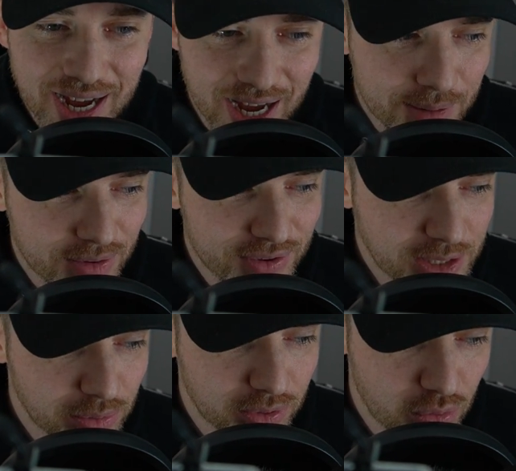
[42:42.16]
on my
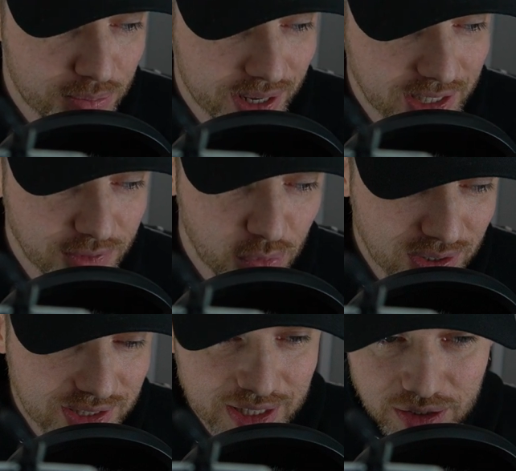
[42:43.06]
Facebook group page. If you
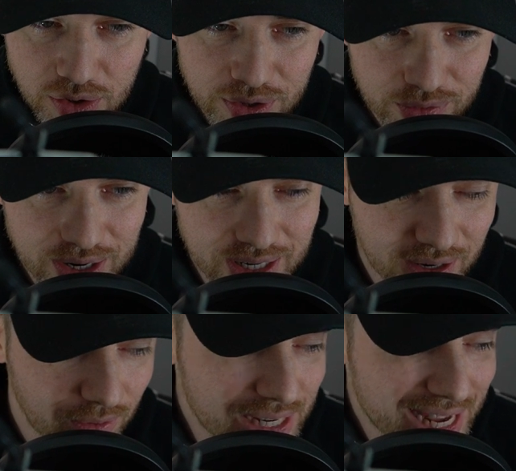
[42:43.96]
wanna see it, go there right
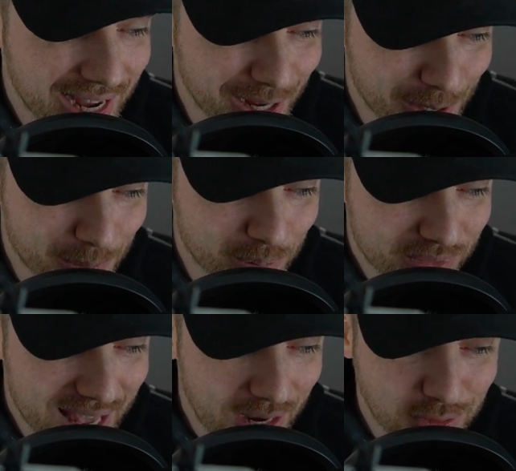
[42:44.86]
now.
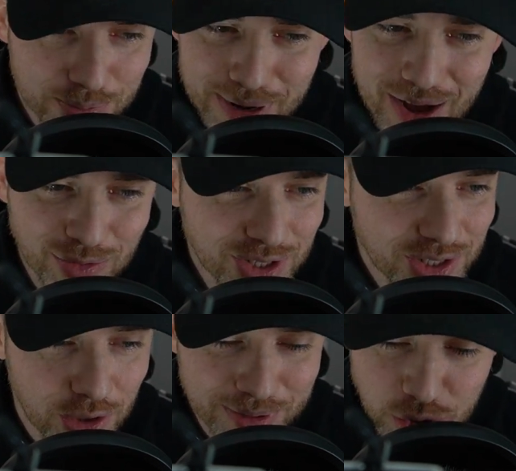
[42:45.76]
And it was about,
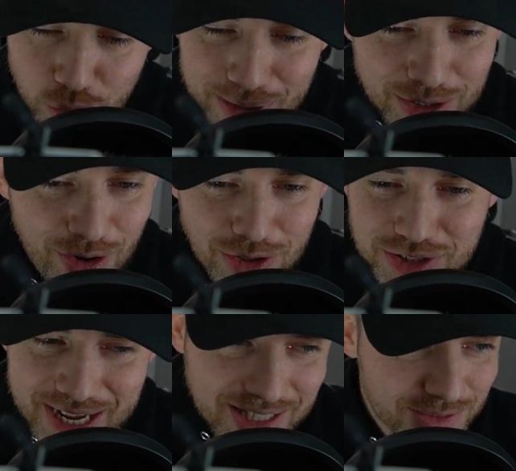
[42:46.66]
you know, me doing my daughter's
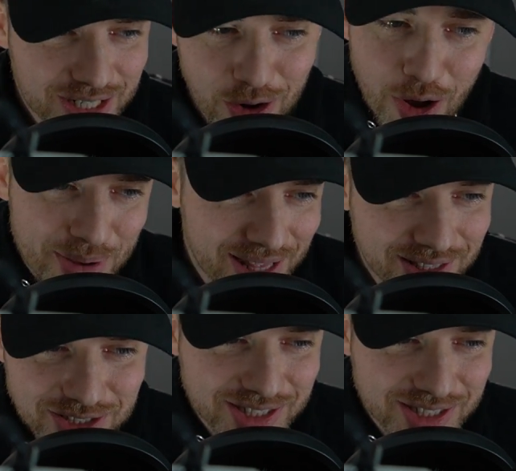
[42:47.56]
dance. I was like, oh man, this